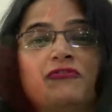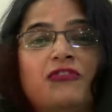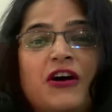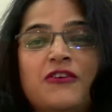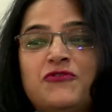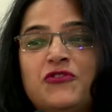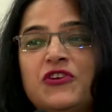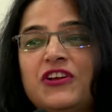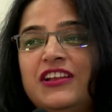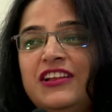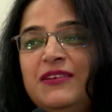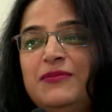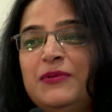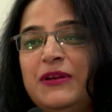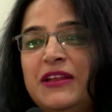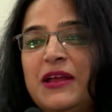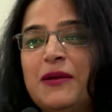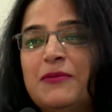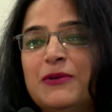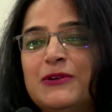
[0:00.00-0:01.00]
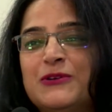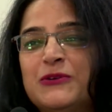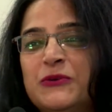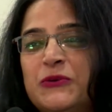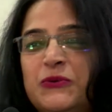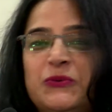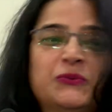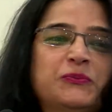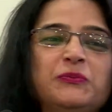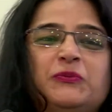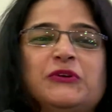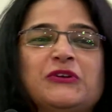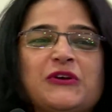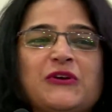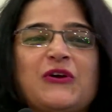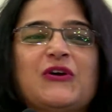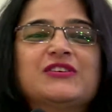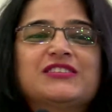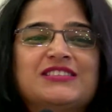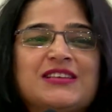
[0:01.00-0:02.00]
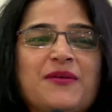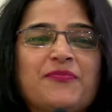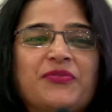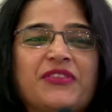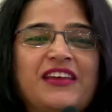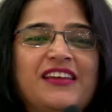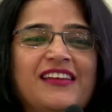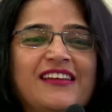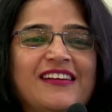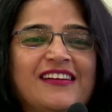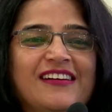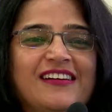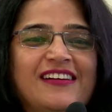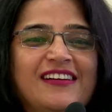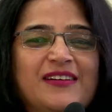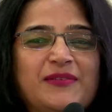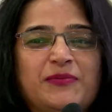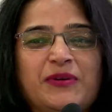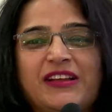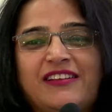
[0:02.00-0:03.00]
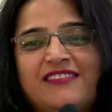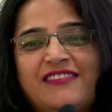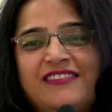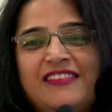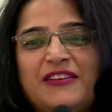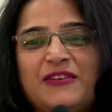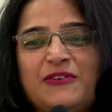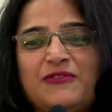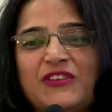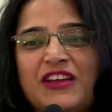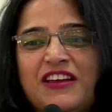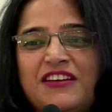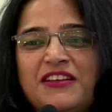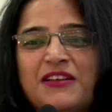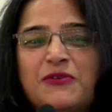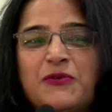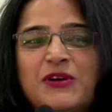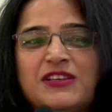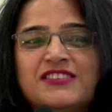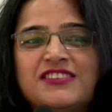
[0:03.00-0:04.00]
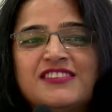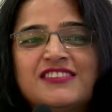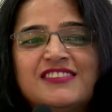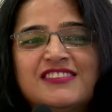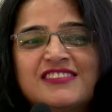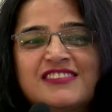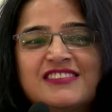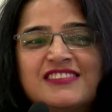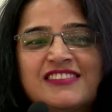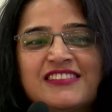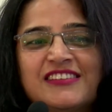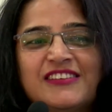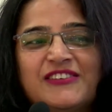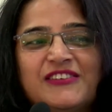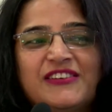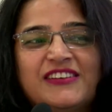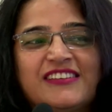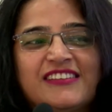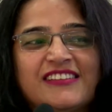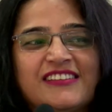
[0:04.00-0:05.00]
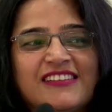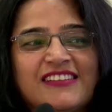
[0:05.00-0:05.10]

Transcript: I've really been able to put across something, uh, but you know, if there are any questions, you can.